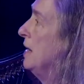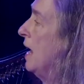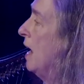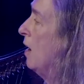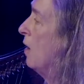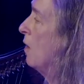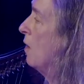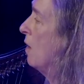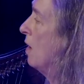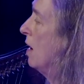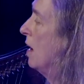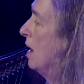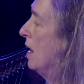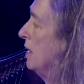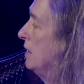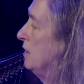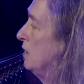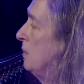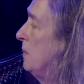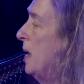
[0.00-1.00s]
Now,
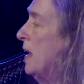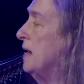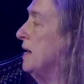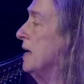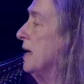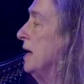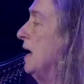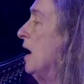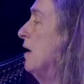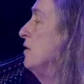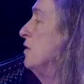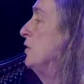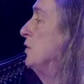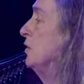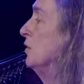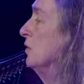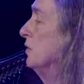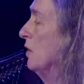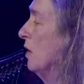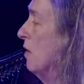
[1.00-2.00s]
depending on how you
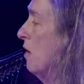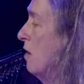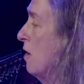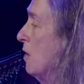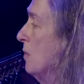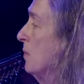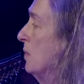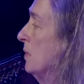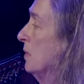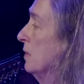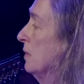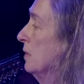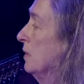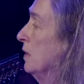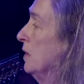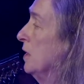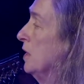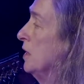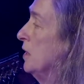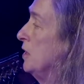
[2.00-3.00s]
tune the harp,
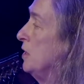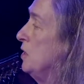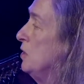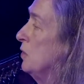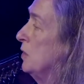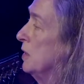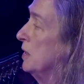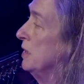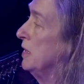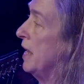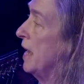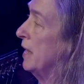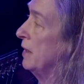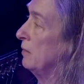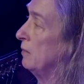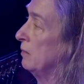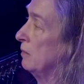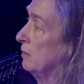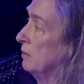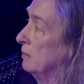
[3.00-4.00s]
you can
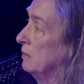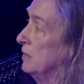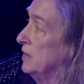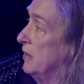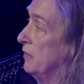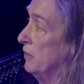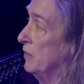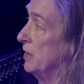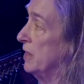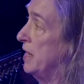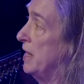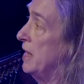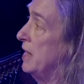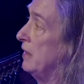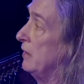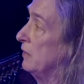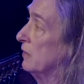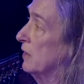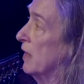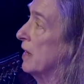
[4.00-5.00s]
get different
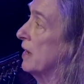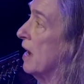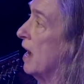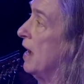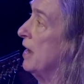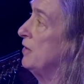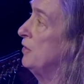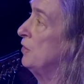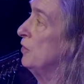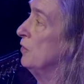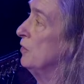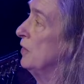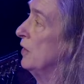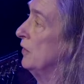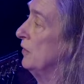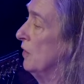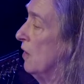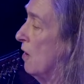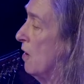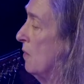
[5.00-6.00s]
keys. Like I tune
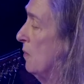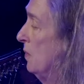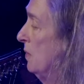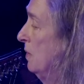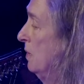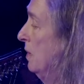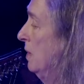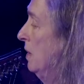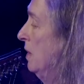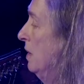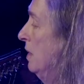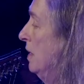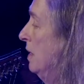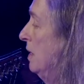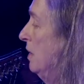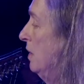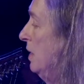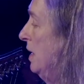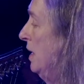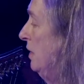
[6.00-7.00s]
this harp
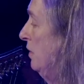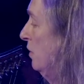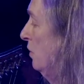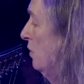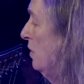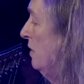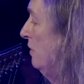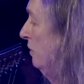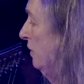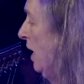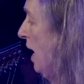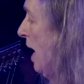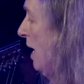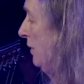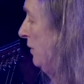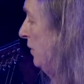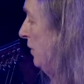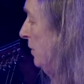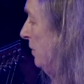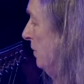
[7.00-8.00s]
in 3
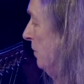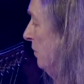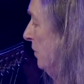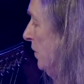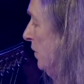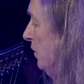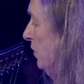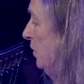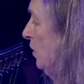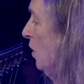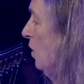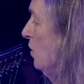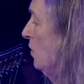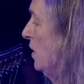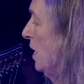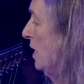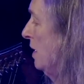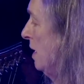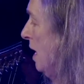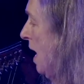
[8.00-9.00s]
flats,
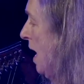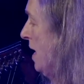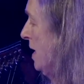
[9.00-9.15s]
so that